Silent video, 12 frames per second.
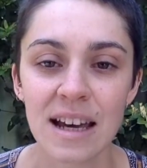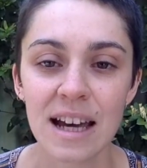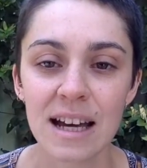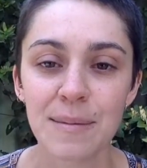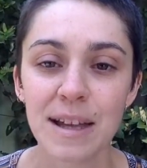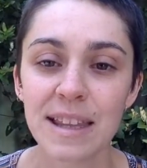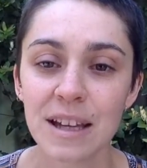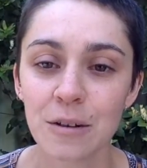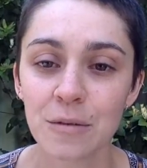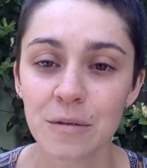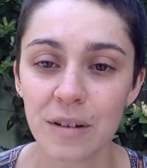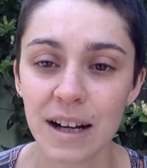And then
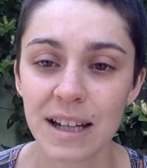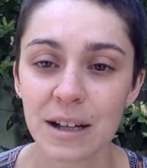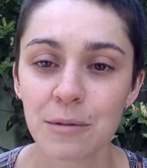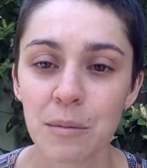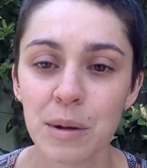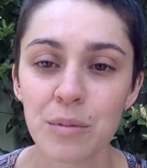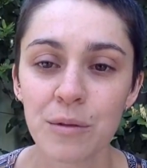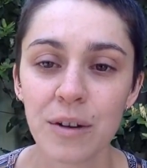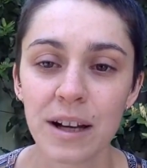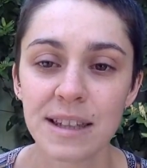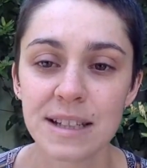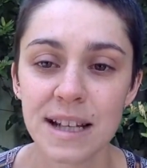on Friday, when we
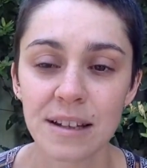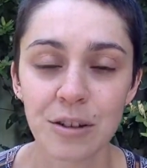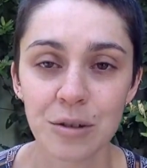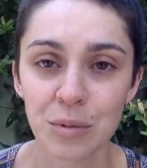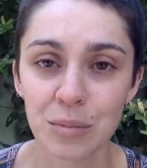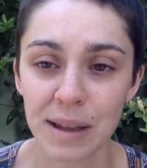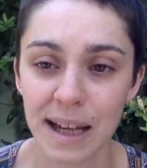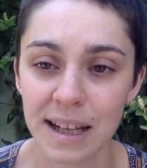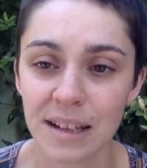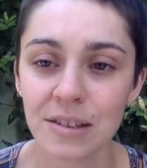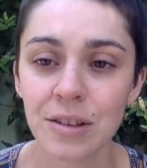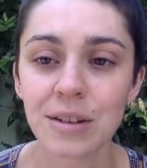provide the downloadable
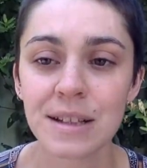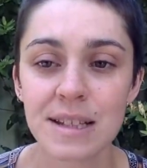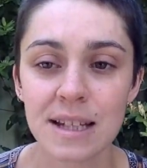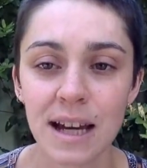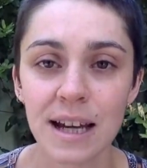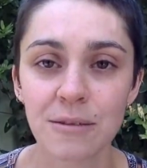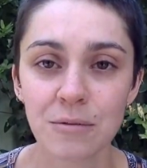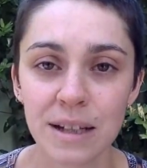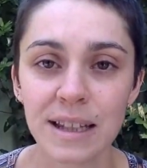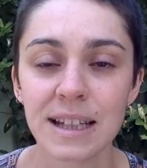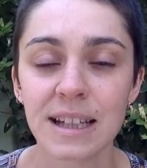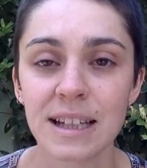planner, you can start
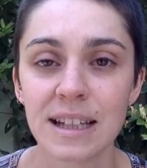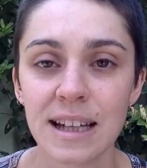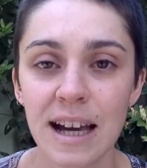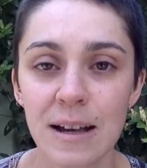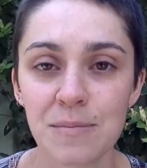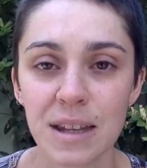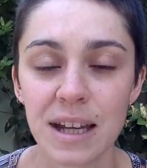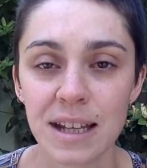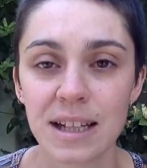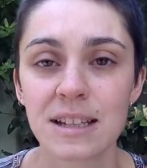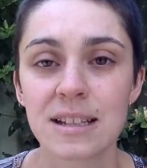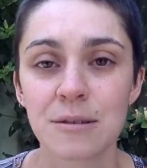really
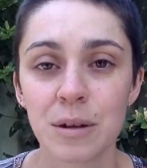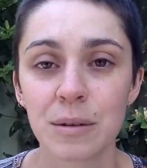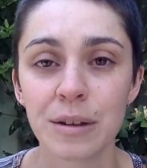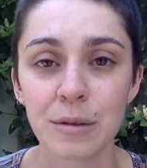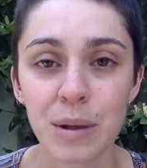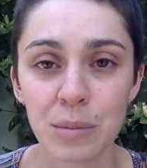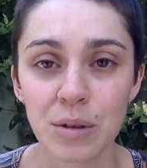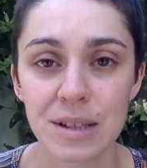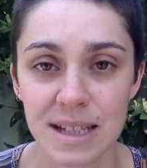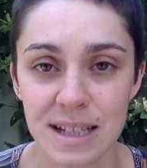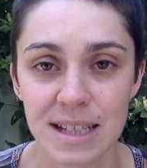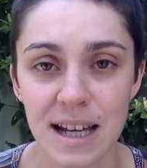getting into a little bit more
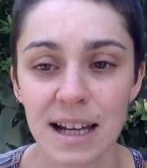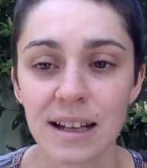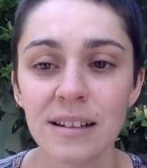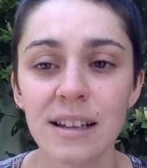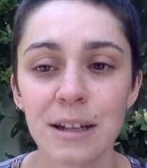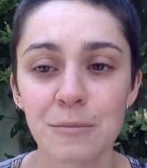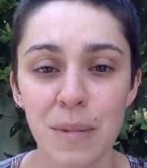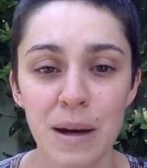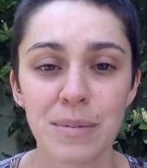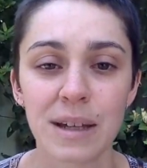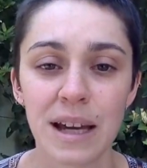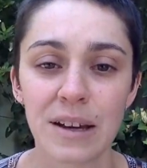detail and
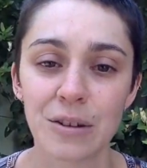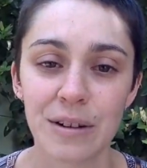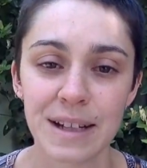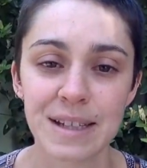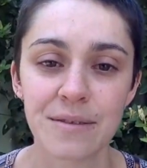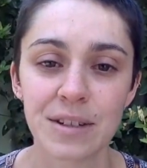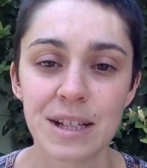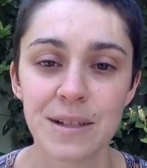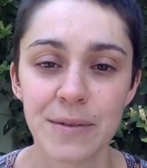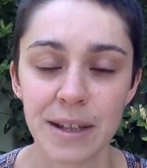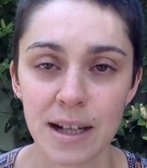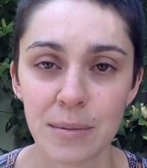mapping out your activities
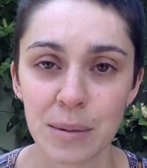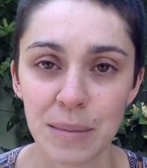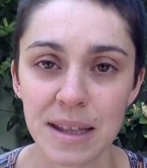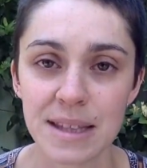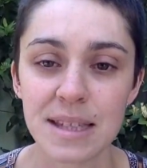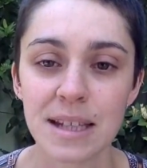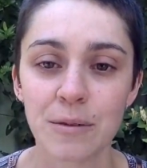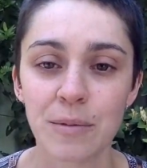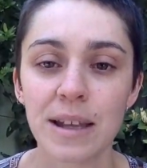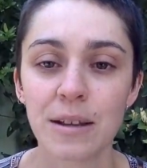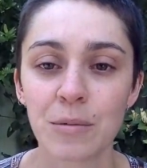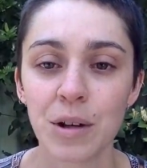for the coming months in a
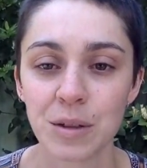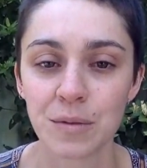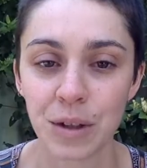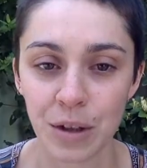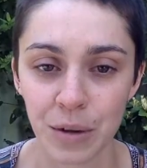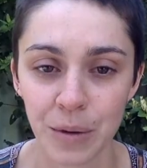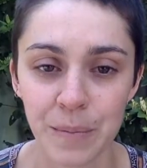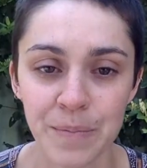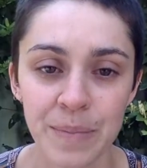way that works for you.